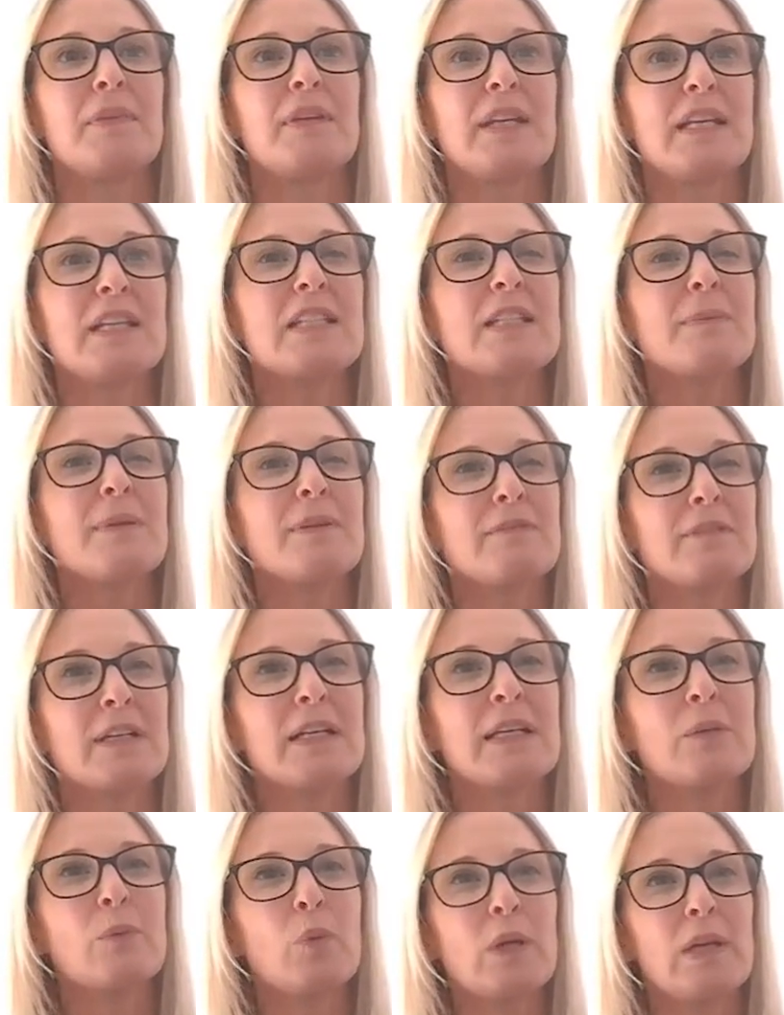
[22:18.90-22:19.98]
need to be
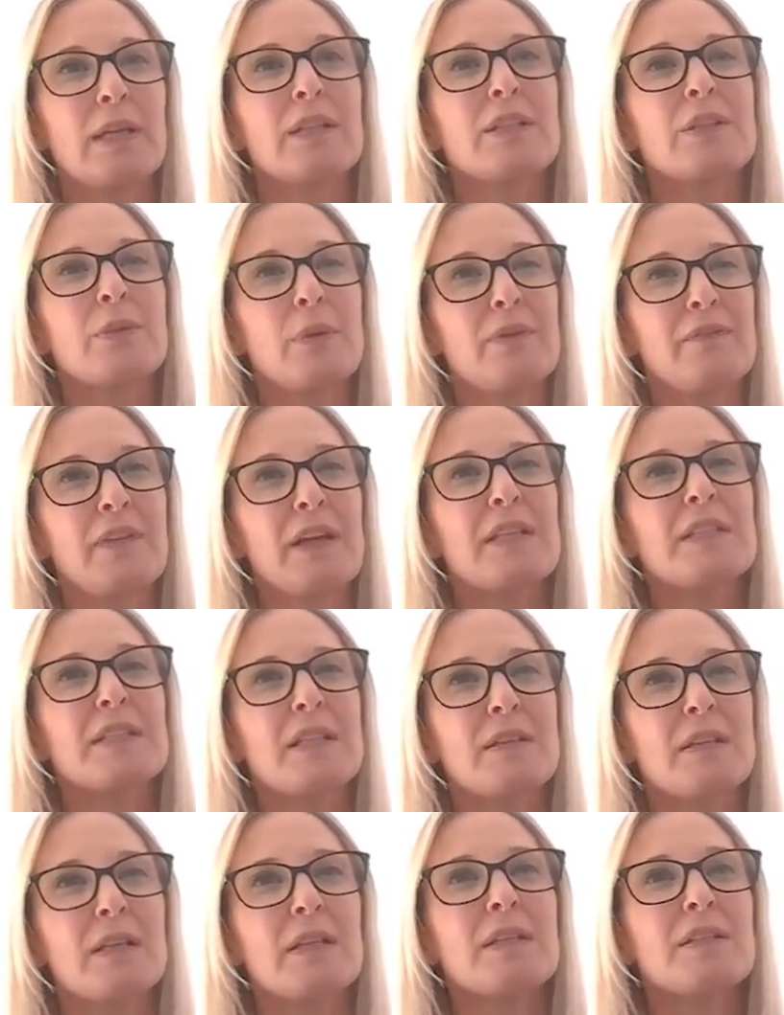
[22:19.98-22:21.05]
really willing to invest
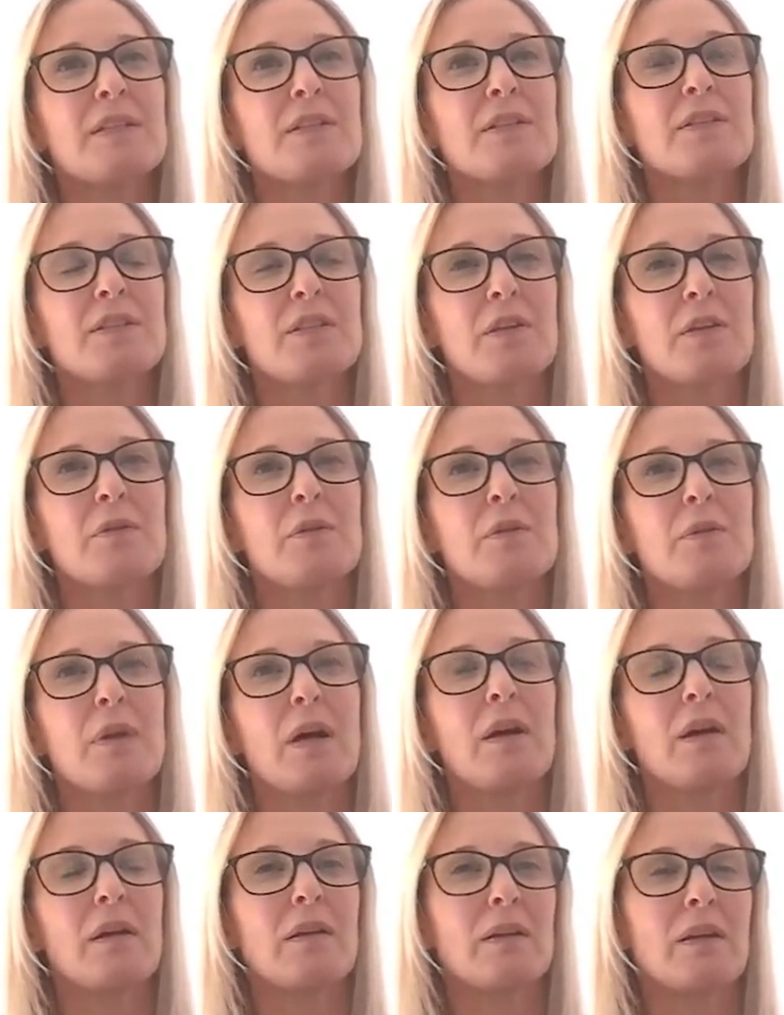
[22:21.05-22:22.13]
in this. So
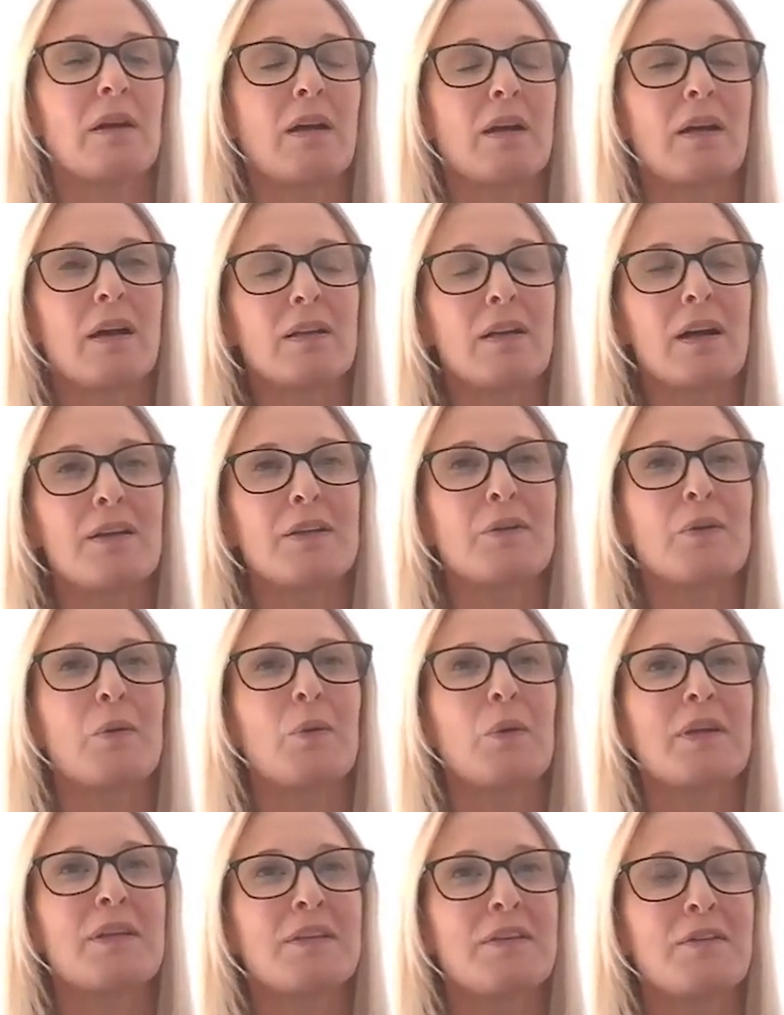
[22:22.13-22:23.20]
I kind of call
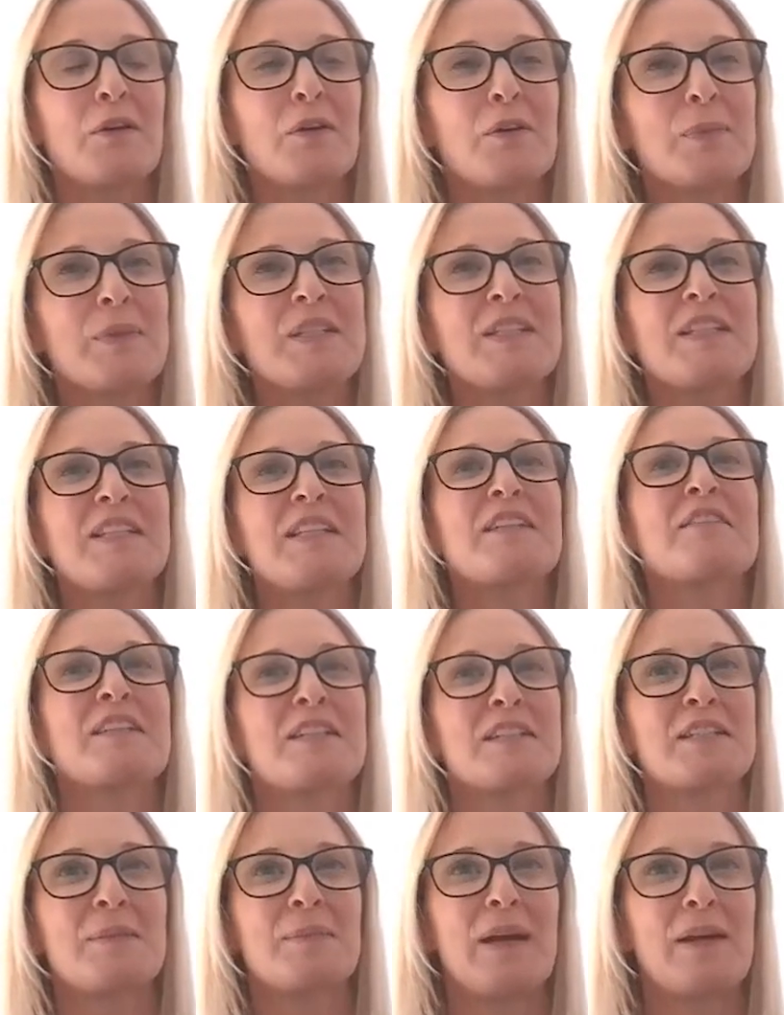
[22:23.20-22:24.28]
it, you've got to be
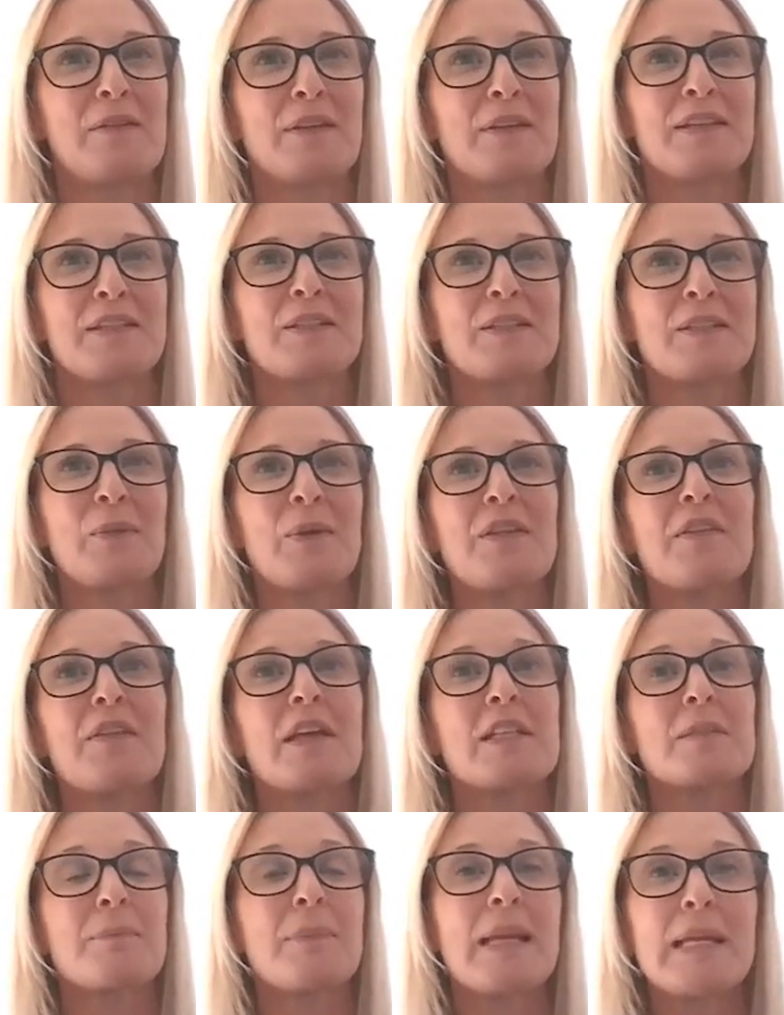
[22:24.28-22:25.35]
serious about this. So whether
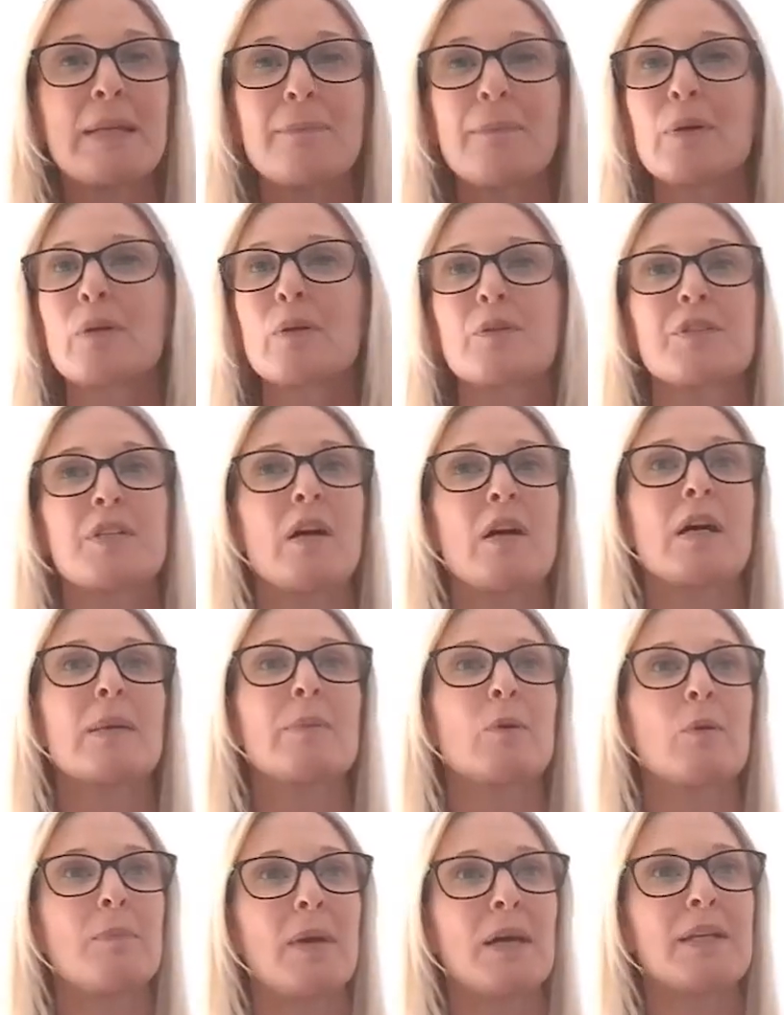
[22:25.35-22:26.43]
that's people or time
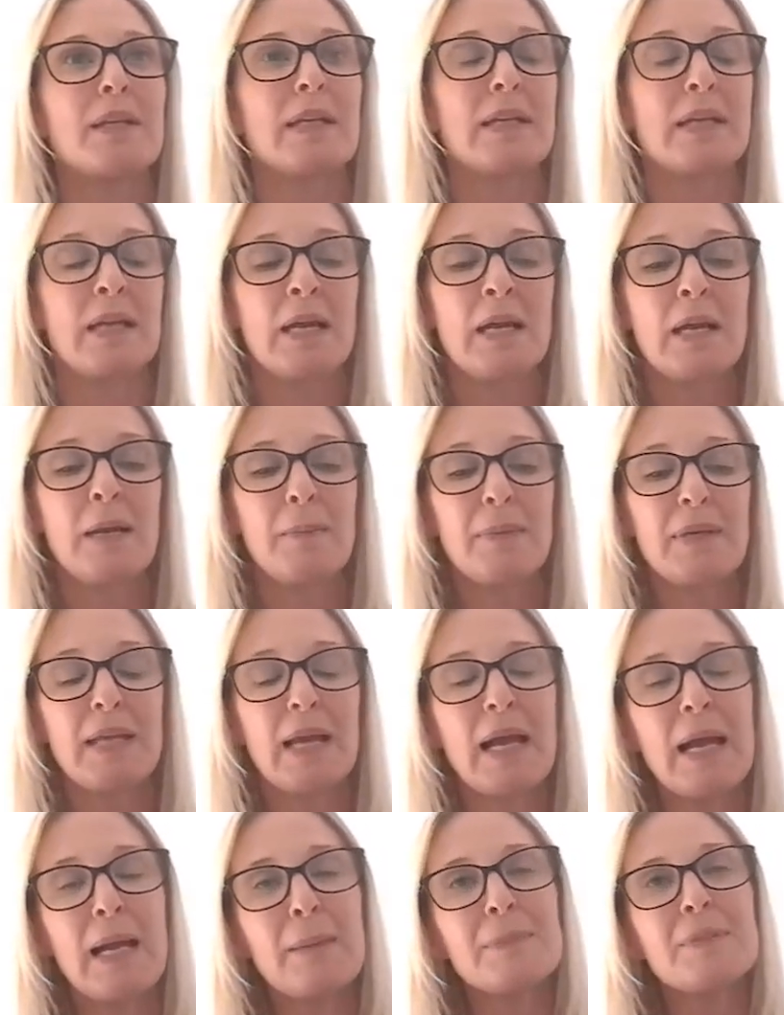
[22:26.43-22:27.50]
or money, but it
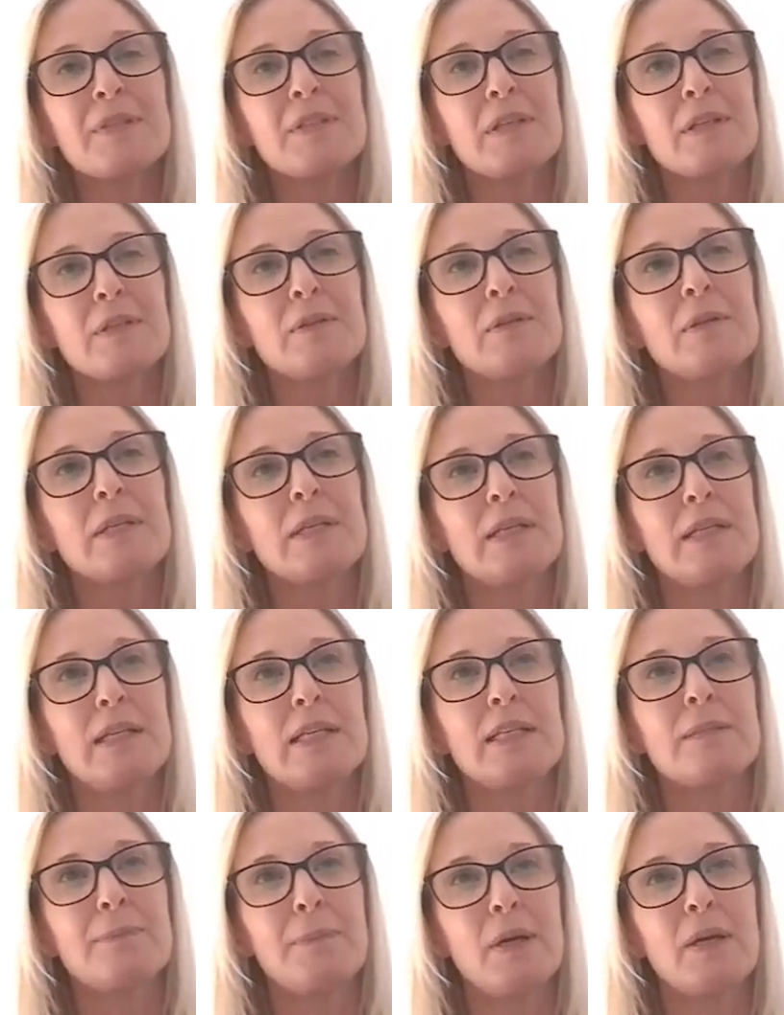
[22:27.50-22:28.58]
absolutely
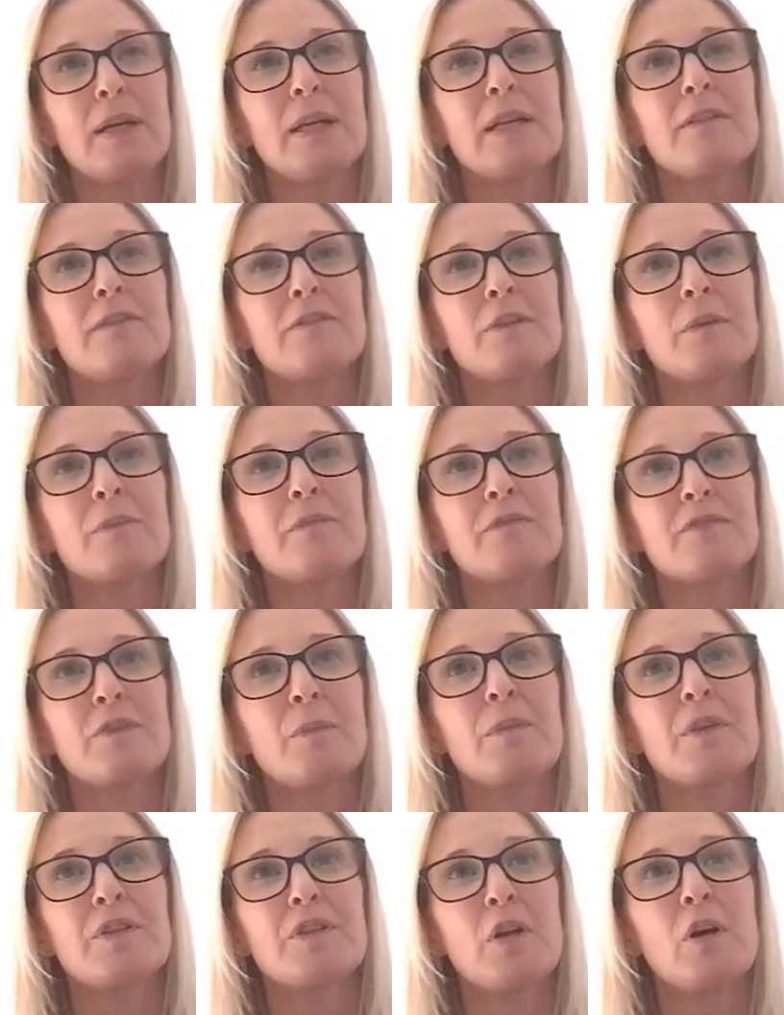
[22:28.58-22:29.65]
needs buy-in from
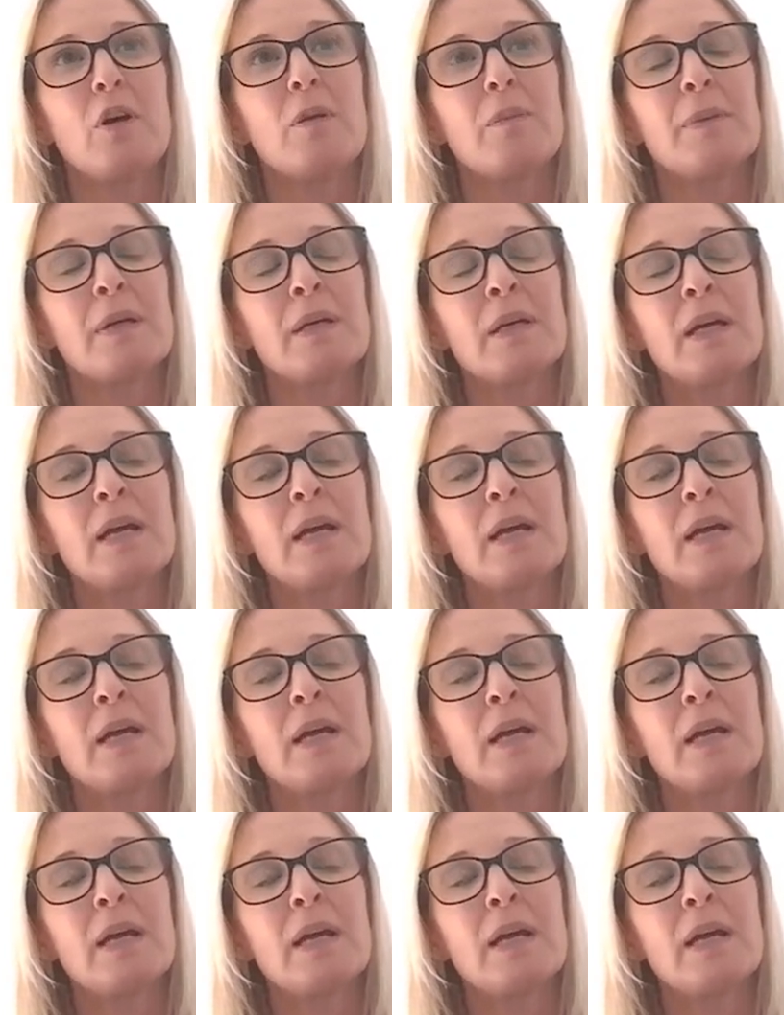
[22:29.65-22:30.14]
the top.